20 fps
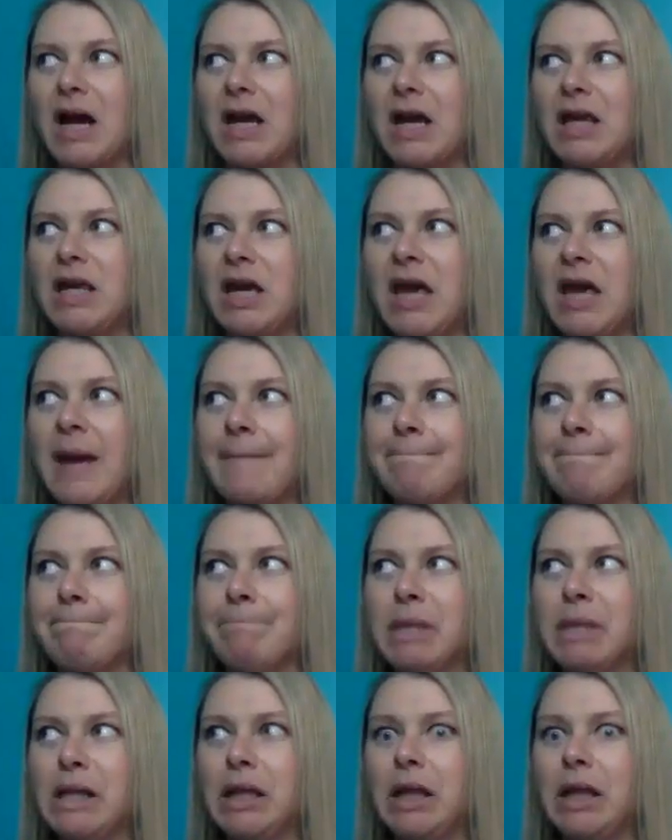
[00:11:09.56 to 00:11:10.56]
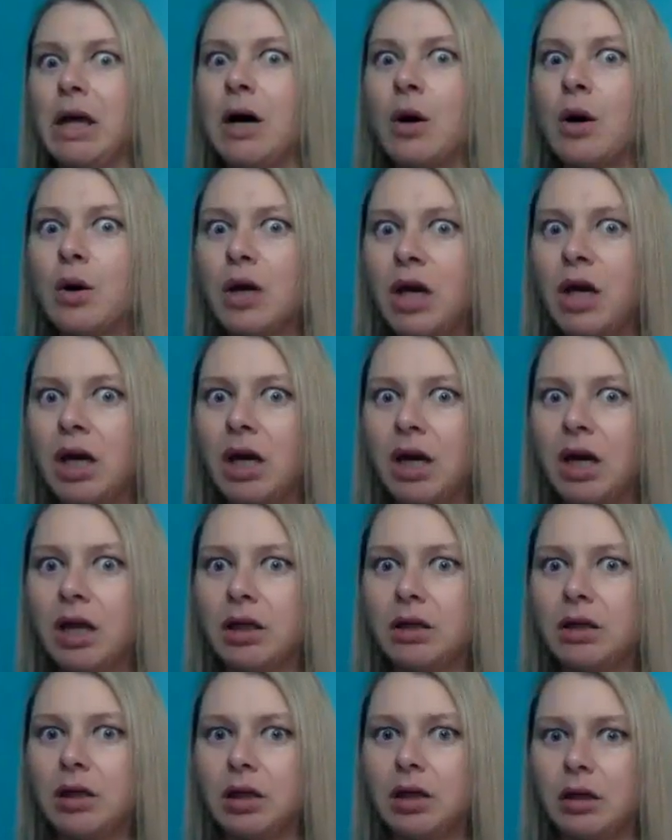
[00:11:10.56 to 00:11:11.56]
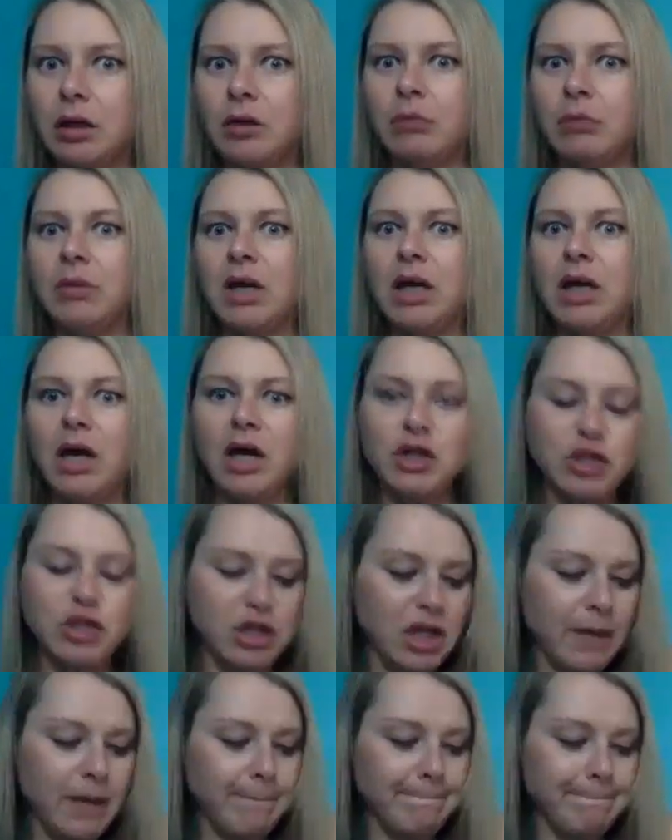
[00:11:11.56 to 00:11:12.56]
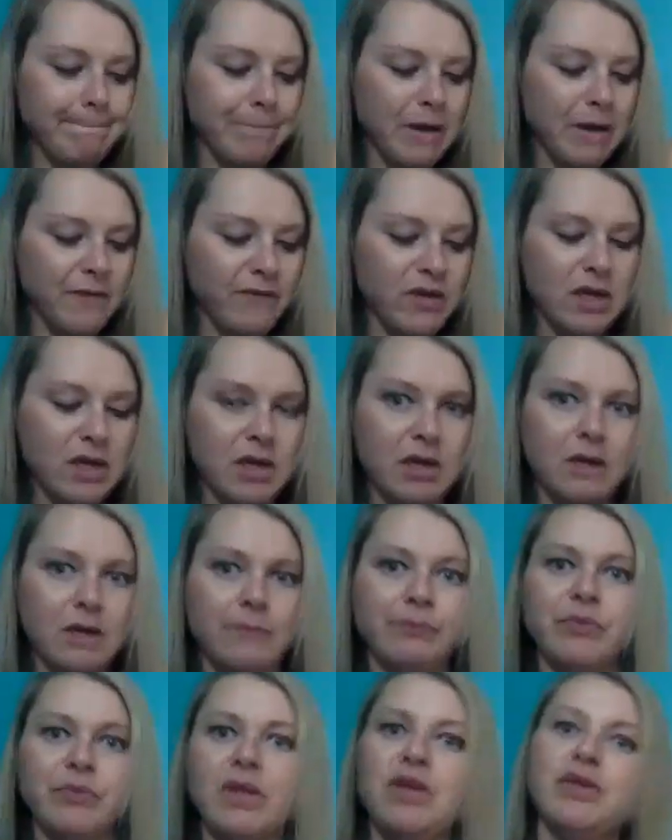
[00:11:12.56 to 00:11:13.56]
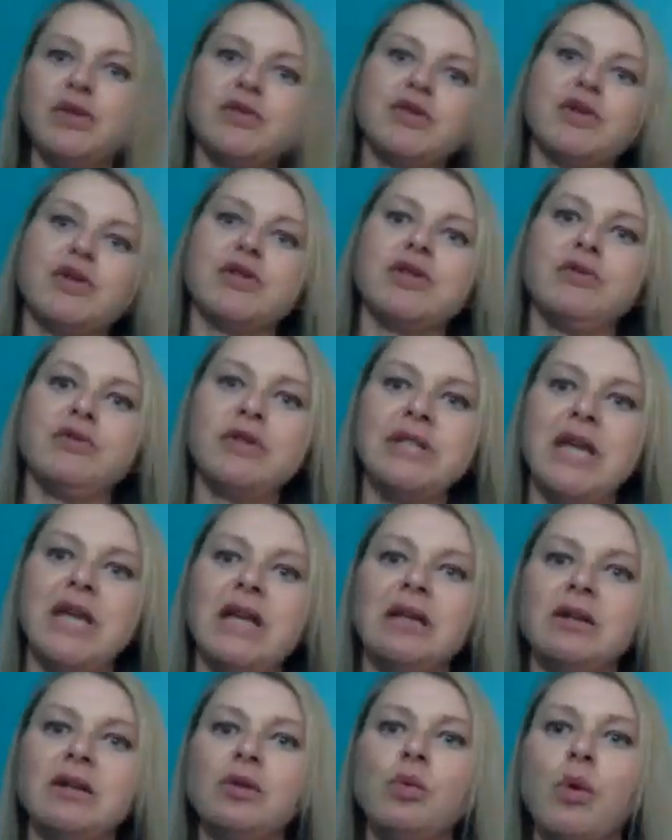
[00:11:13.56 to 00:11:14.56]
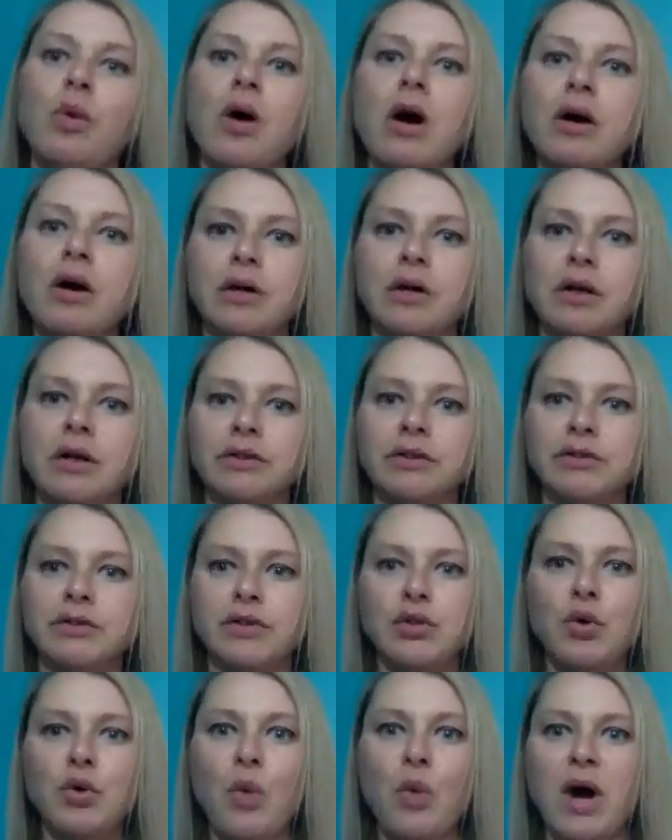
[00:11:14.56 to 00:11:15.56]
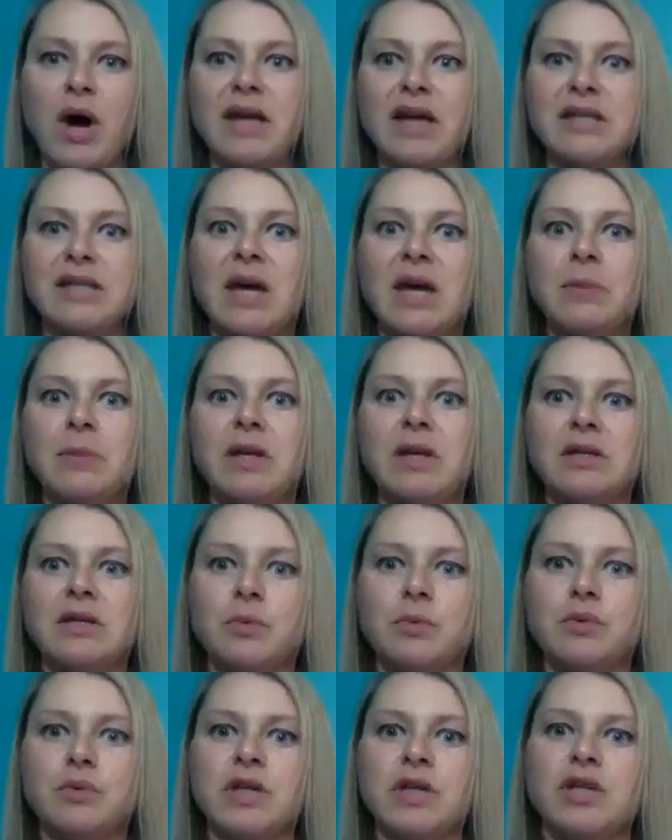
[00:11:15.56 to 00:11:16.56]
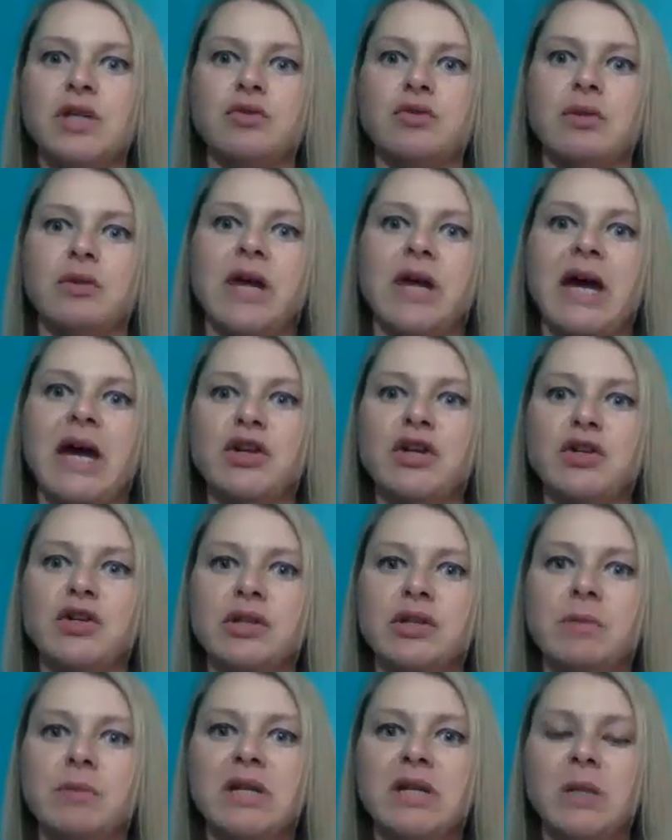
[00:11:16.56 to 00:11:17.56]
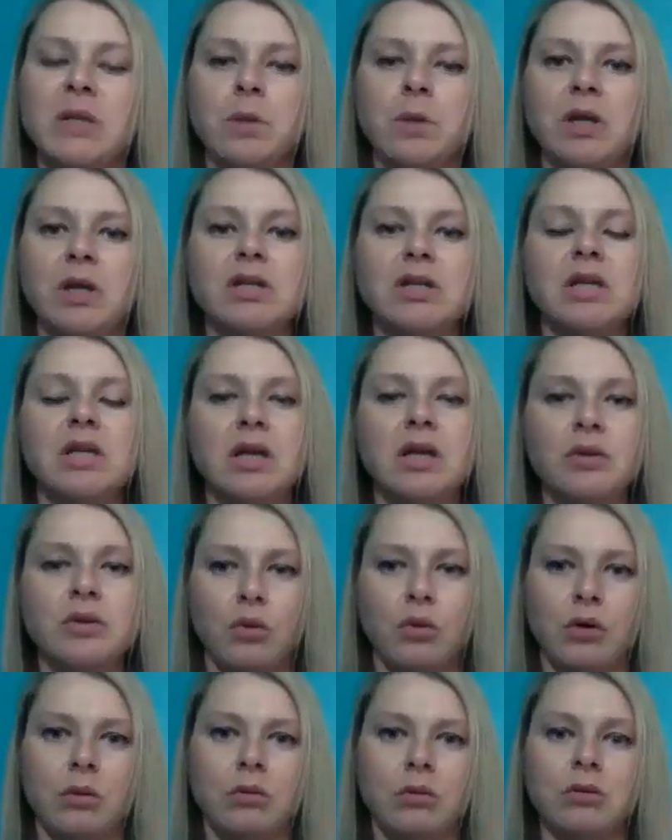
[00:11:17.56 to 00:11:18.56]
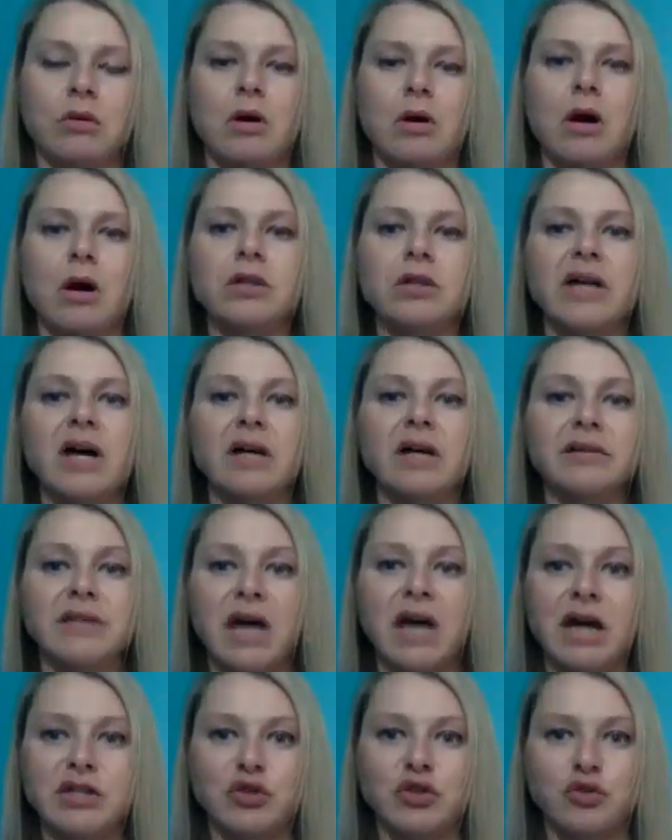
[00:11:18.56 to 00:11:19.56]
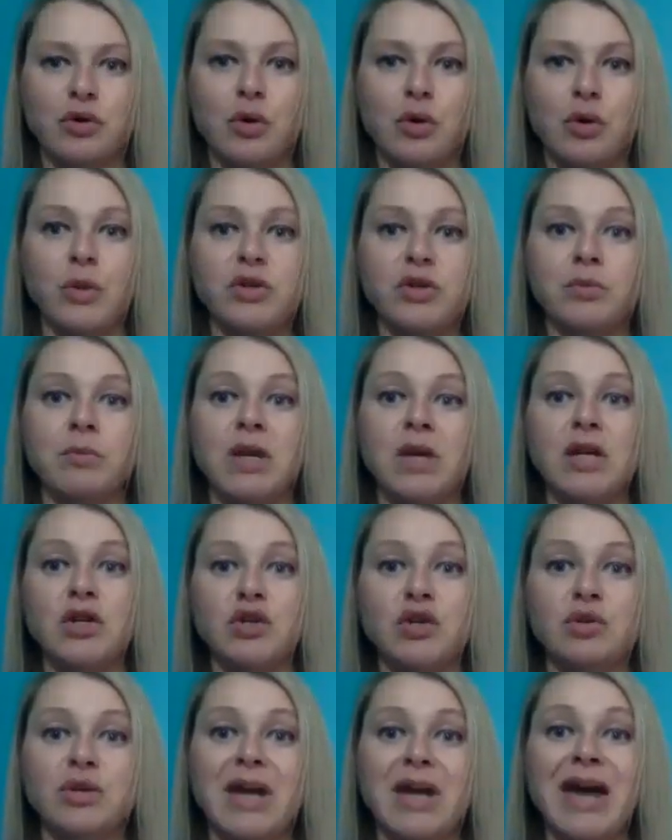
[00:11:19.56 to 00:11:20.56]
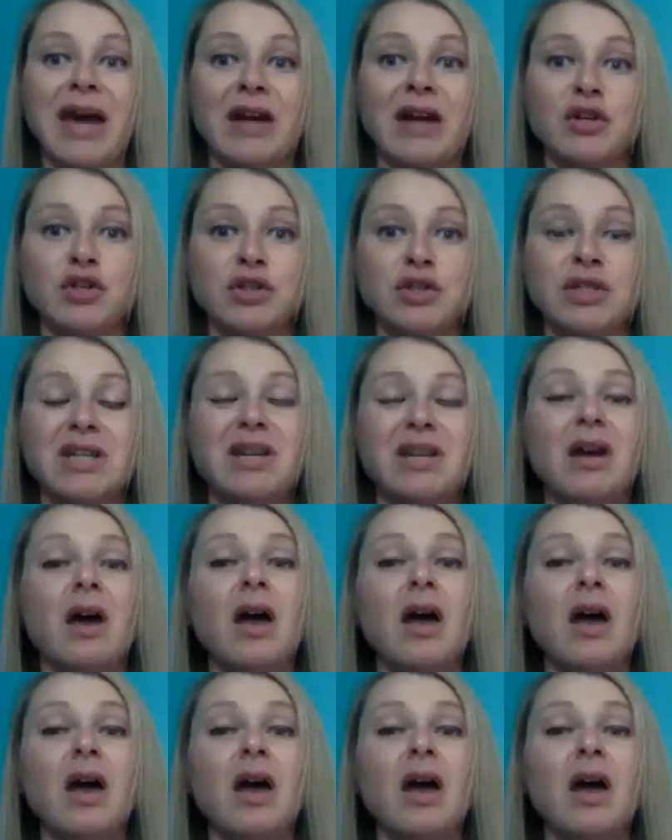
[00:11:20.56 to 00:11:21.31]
You get bloated. Oh my gosh, you get puffy. You start to retain a little water. So why is that? Because the progesterone actually manipulates another hormone called aldosterone, which makes you actually